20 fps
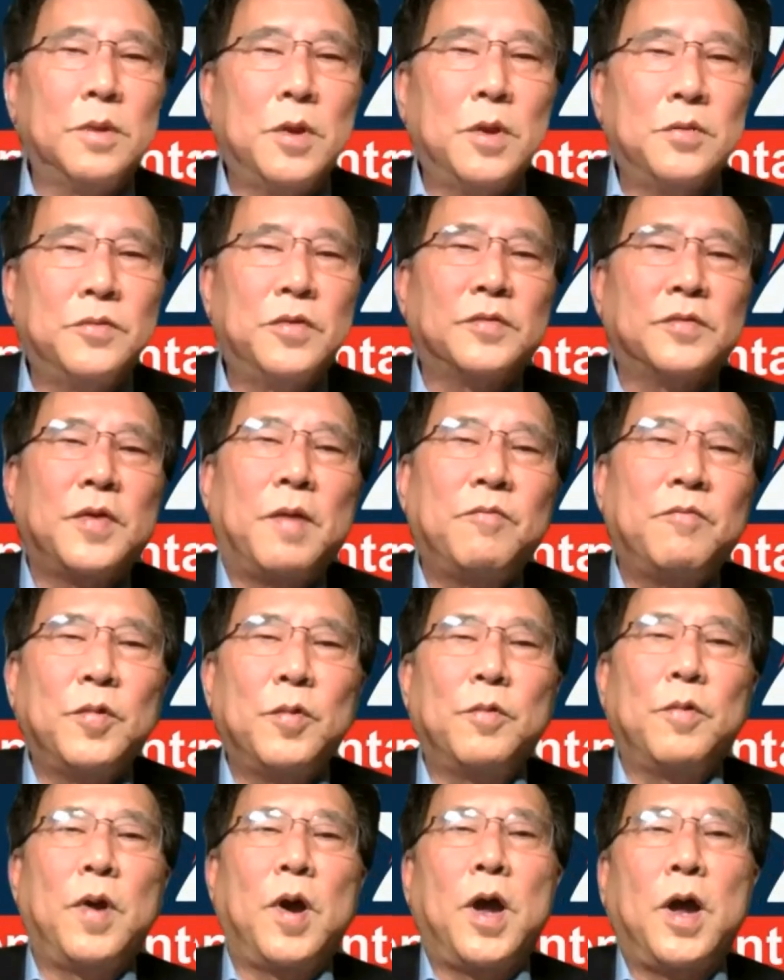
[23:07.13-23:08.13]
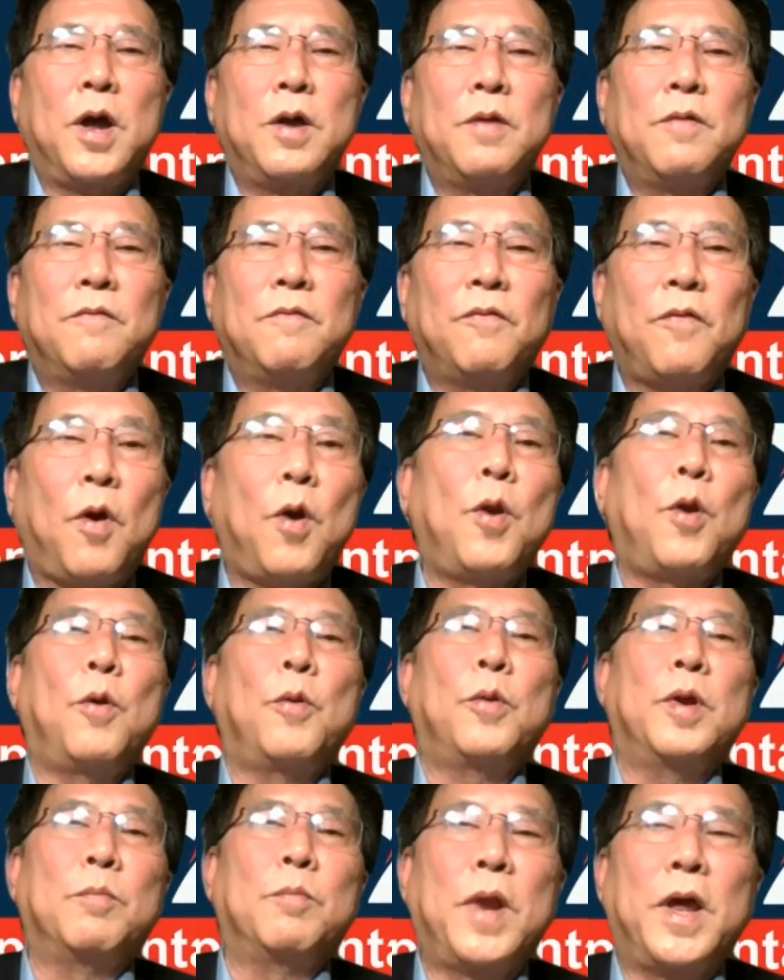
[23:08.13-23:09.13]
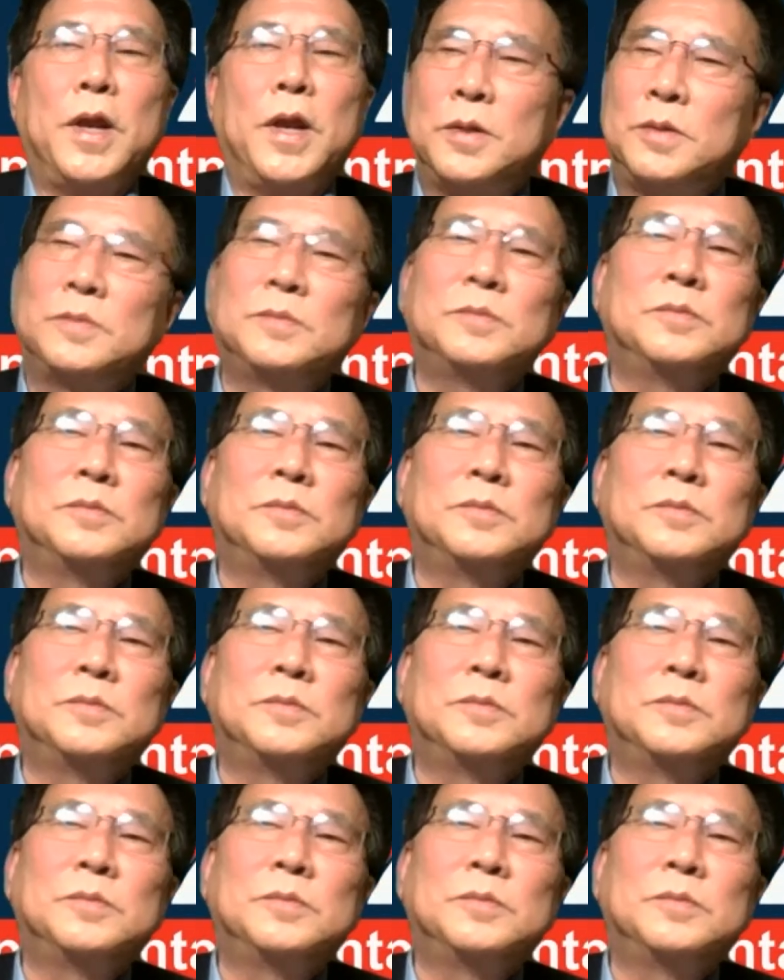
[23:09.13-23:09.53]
you just have to uh, follow the plan.